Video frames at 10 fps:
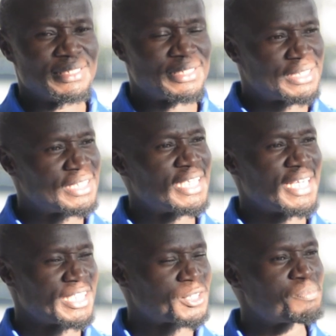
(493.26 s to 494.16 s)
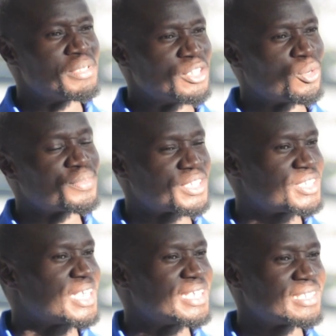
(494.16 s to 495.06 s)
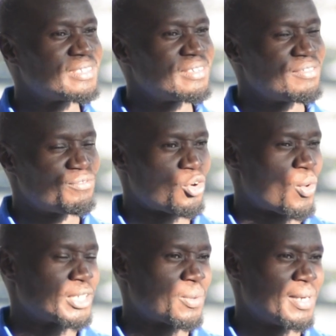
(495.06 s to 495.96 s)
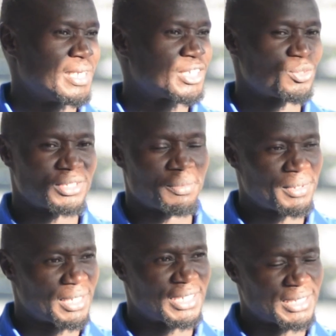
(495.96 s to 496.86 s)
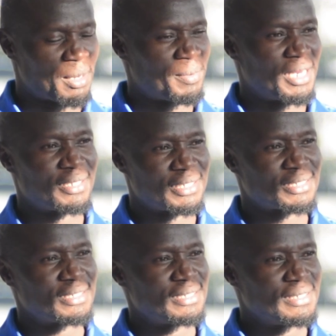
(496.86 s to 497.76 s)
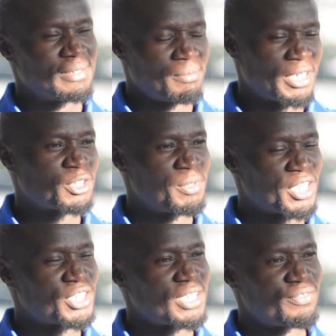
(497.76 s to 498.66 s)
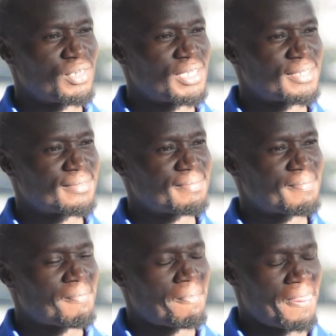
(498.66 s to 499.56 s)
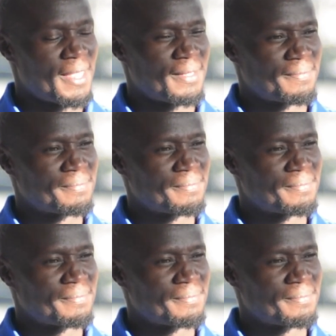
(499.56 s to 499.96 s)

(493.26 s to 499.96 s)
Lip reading: she has been on this journey for quite a while. It's not something that just happened like this, but it's been a journey for her. Yeah.